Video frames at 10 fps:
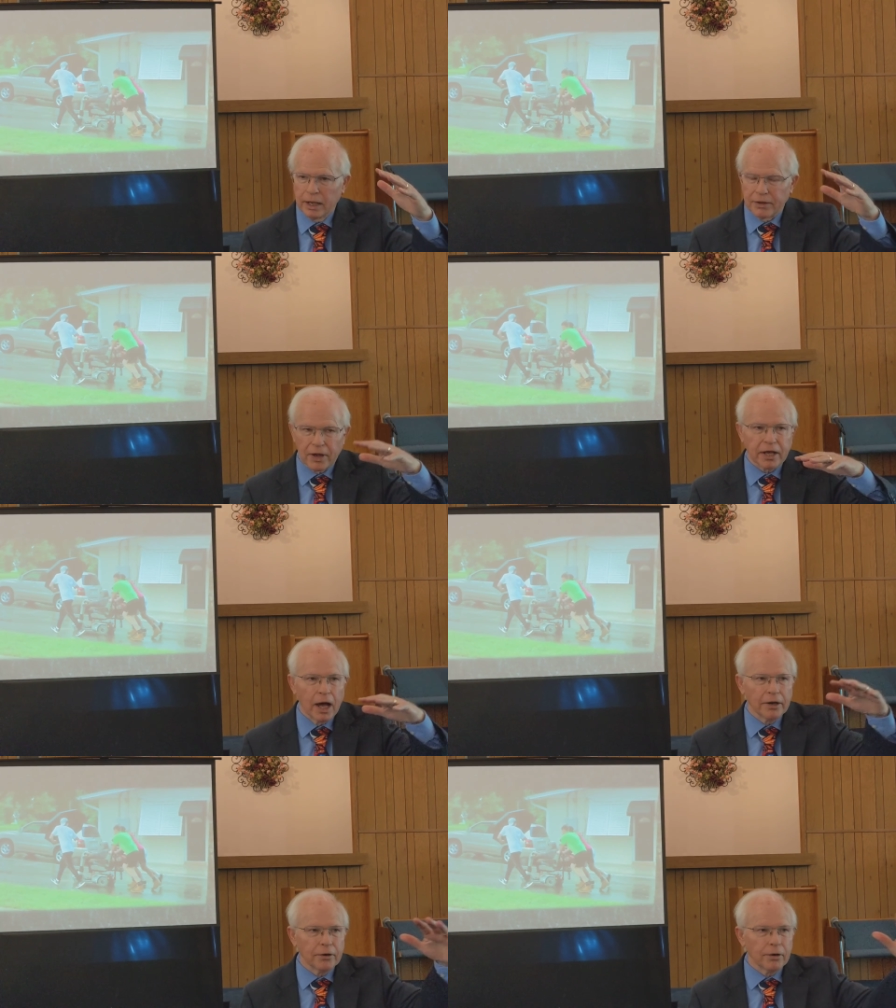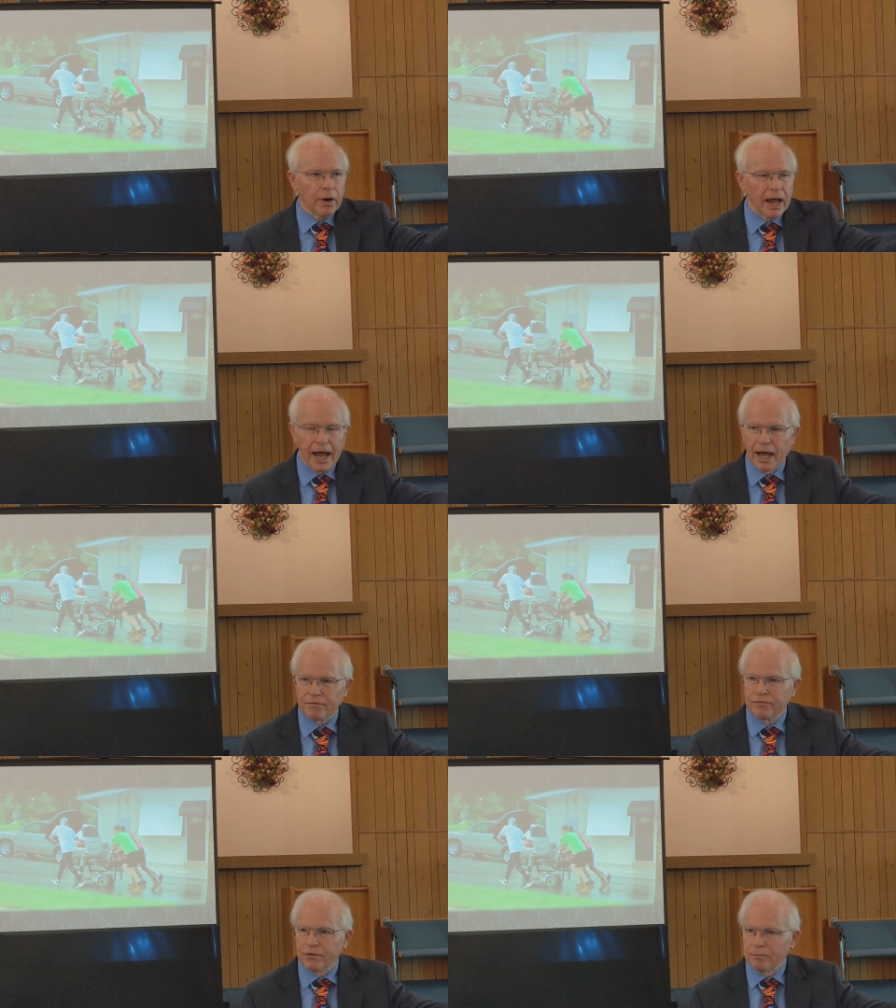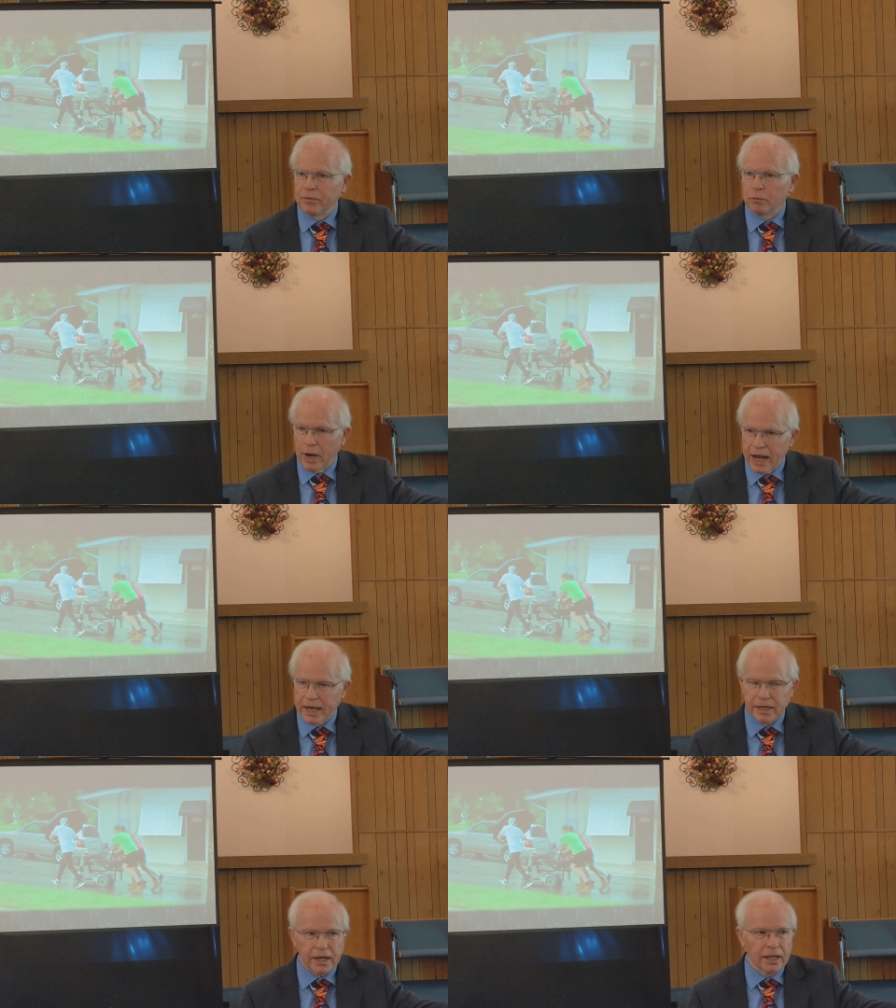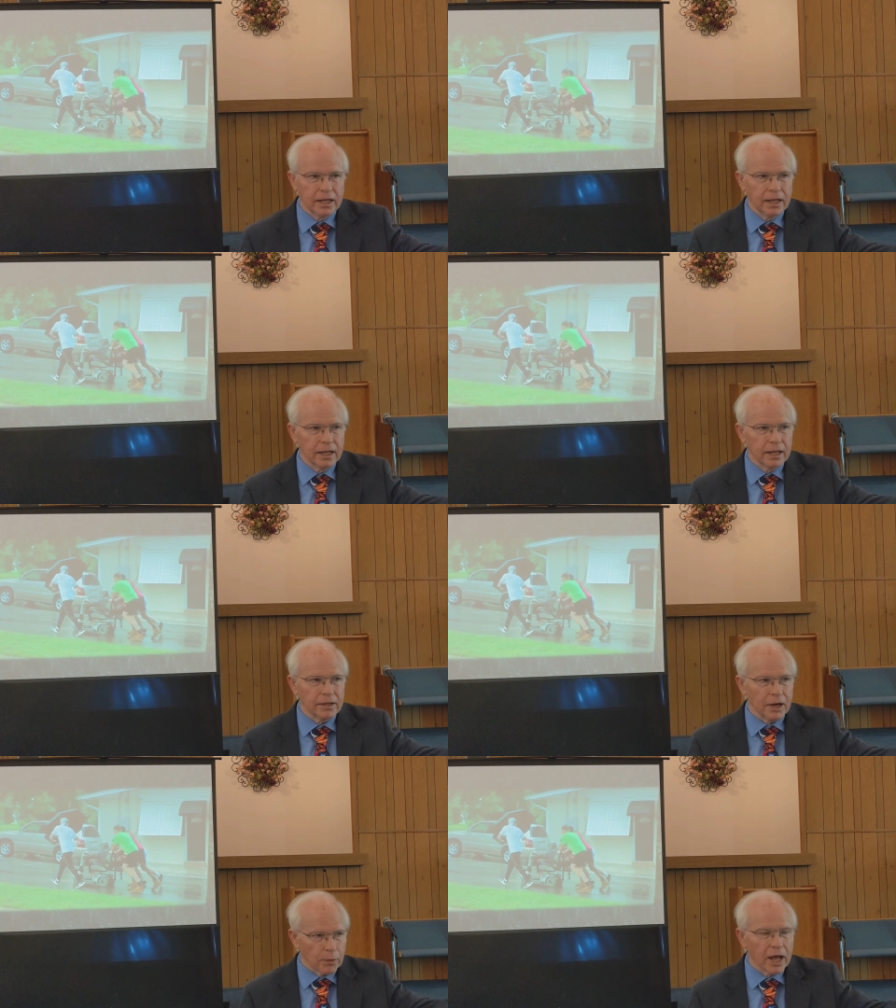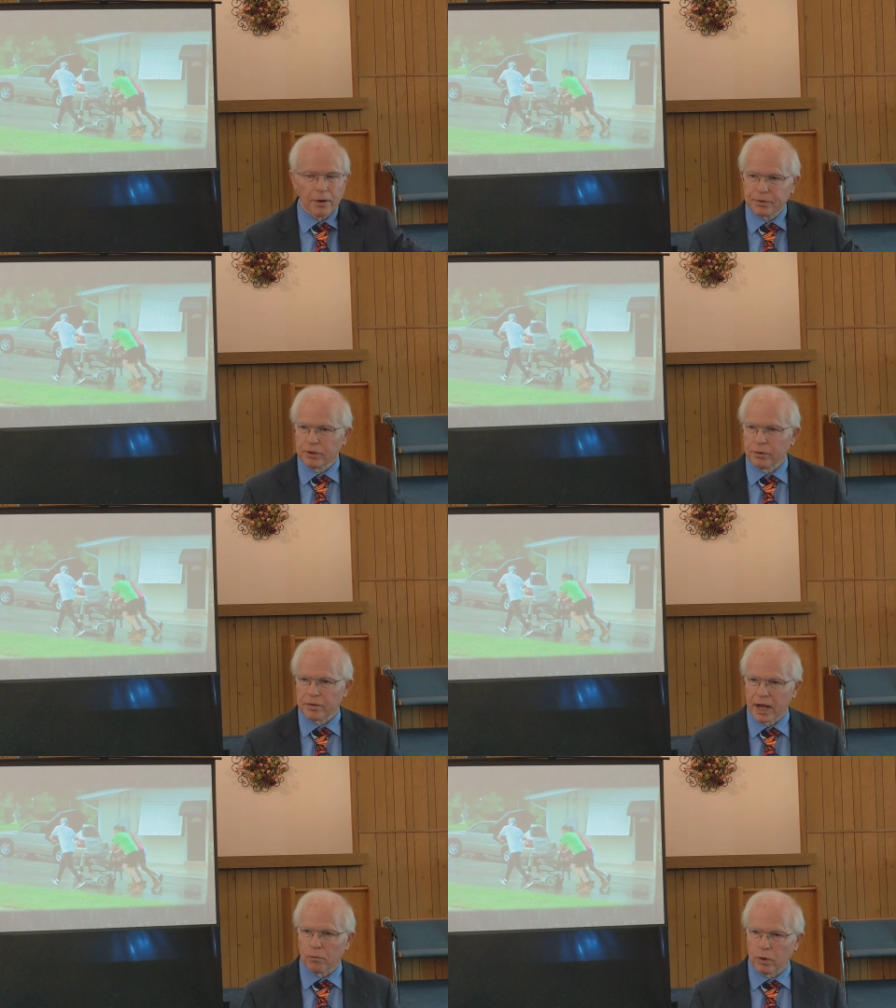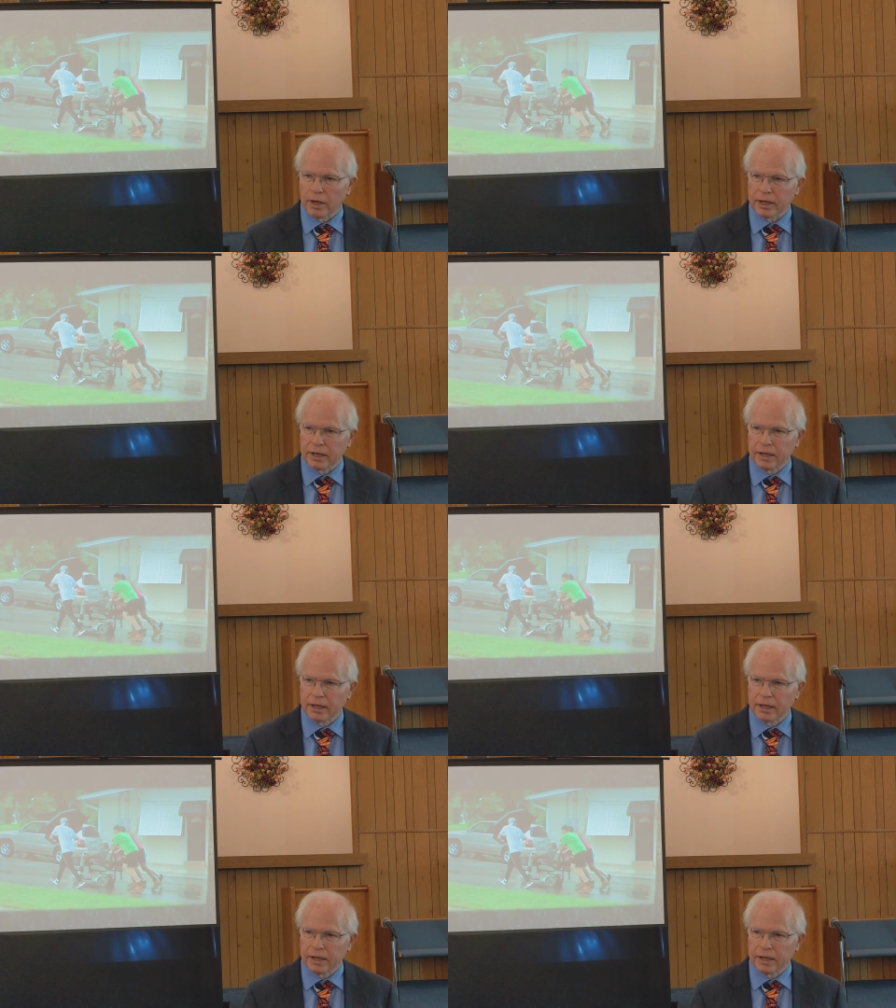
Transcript: and they got her out from the rain. They were helping her in that way.